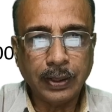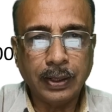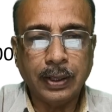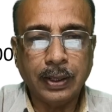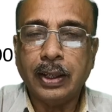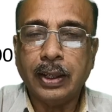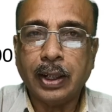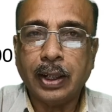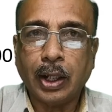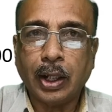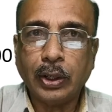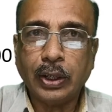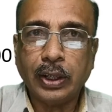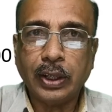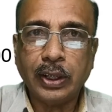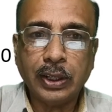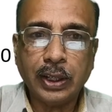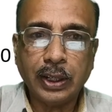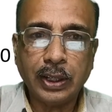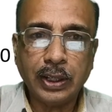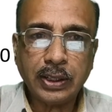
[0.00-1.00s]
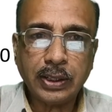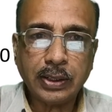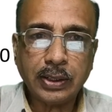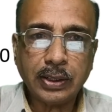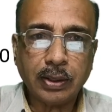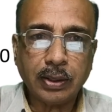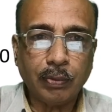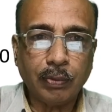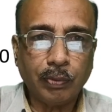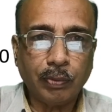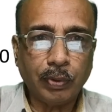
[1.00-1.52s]
Now in this
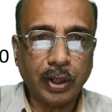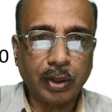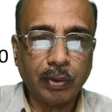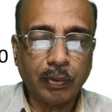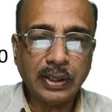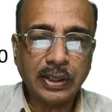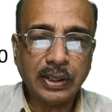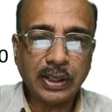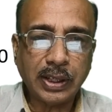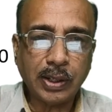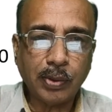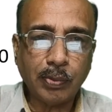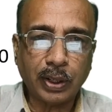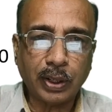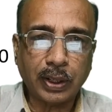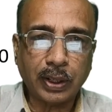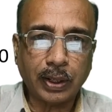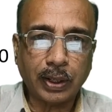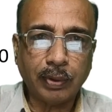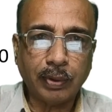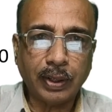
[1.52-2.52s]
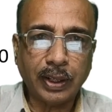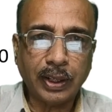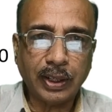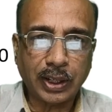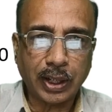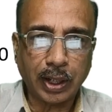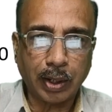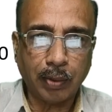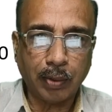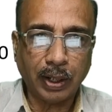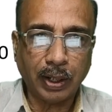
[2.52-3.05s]
frequency, whatever is
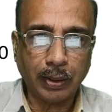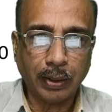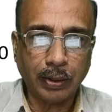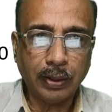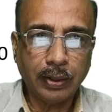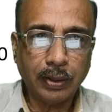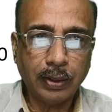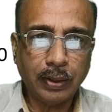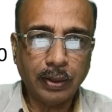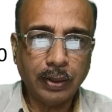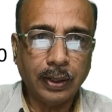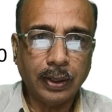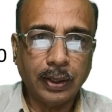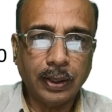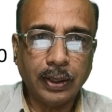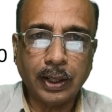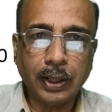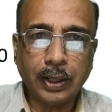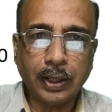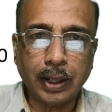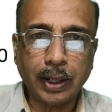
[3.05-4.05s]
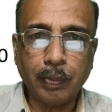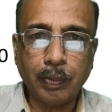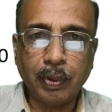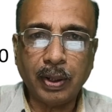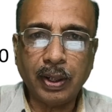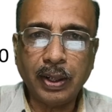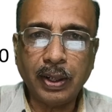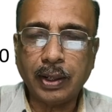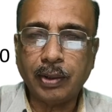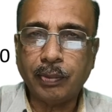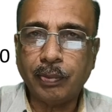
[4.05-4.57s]
given in the table,
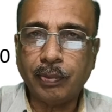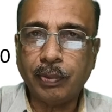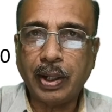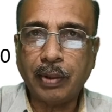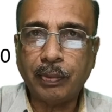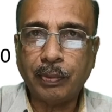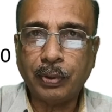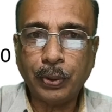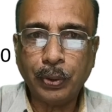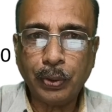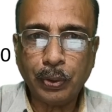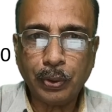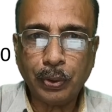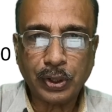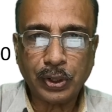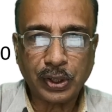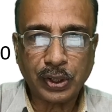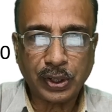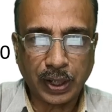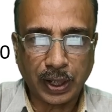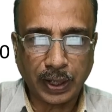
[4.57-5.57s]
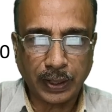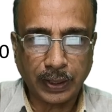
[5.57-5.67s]
that we have to write.